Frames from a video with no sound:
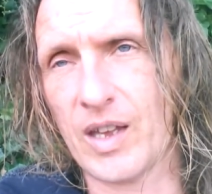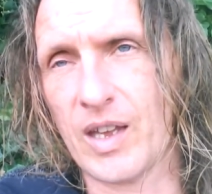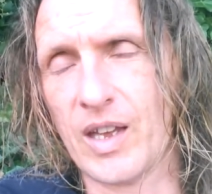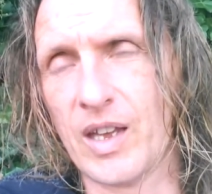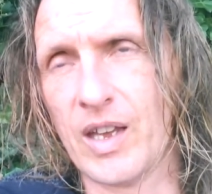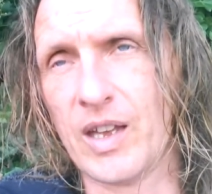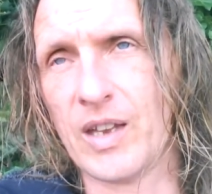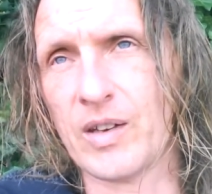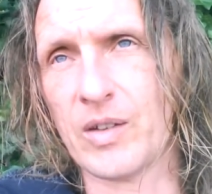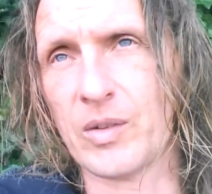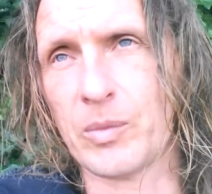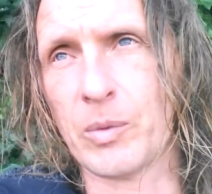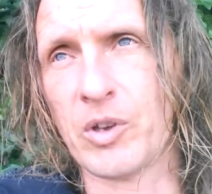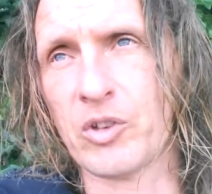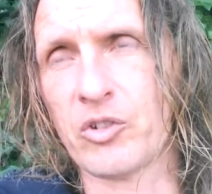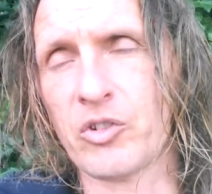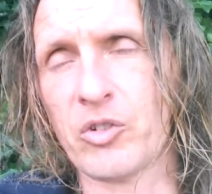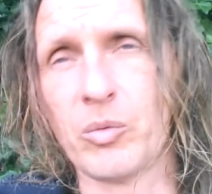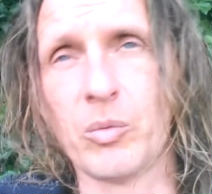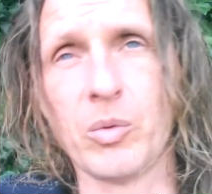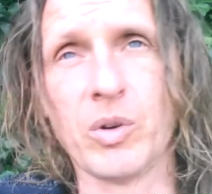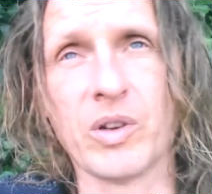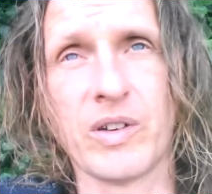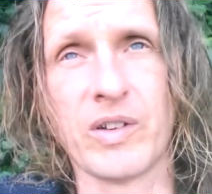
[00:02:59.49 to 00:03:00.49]
and as much
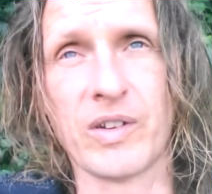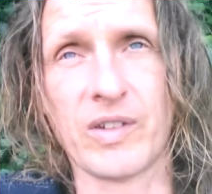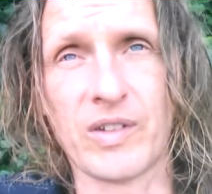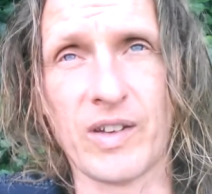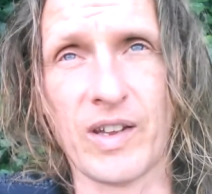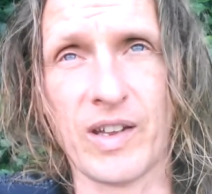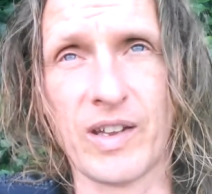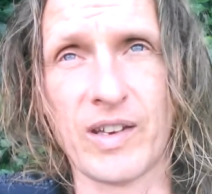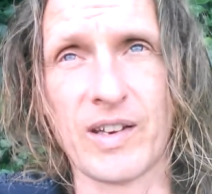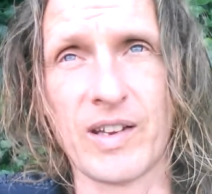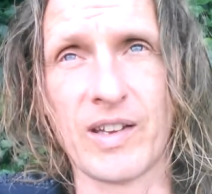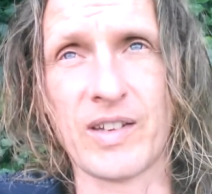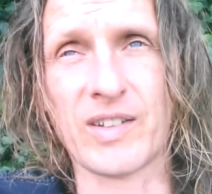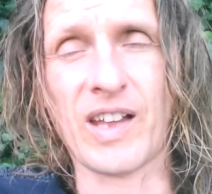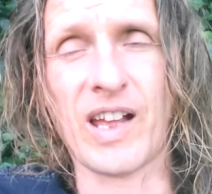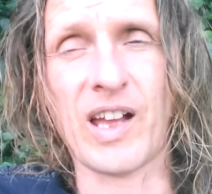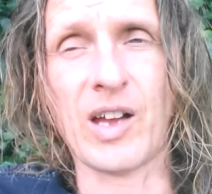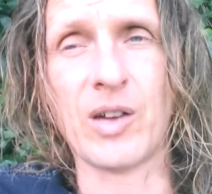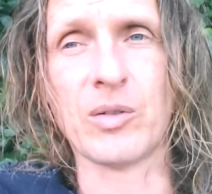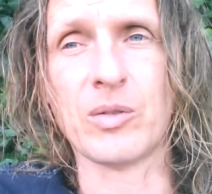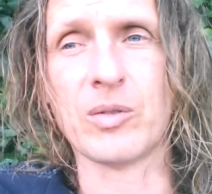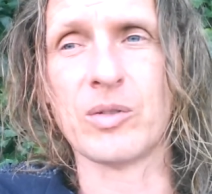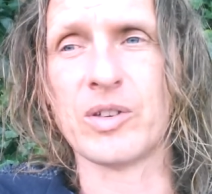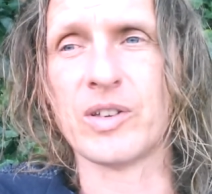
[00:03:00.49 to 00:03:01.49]
in what is said as
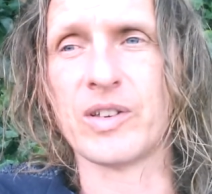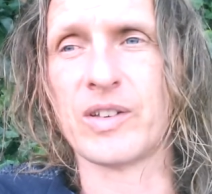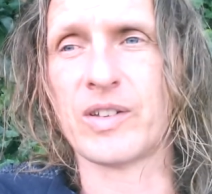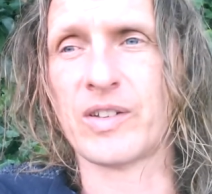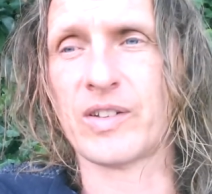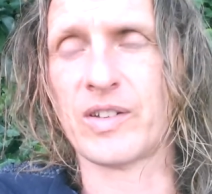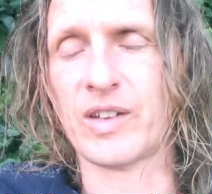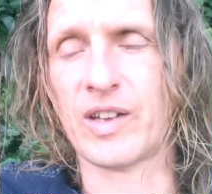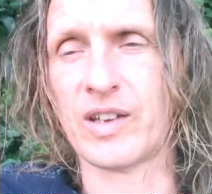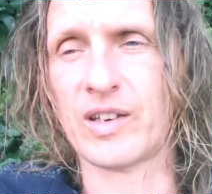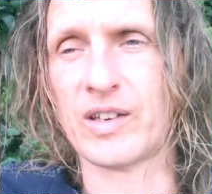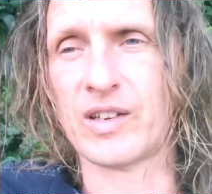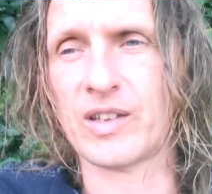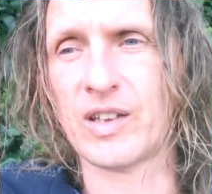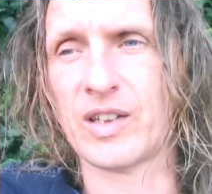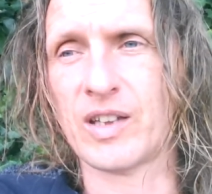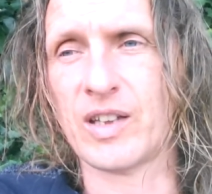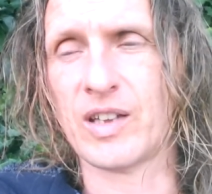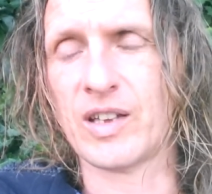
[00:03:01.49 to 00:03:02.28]
how it is said,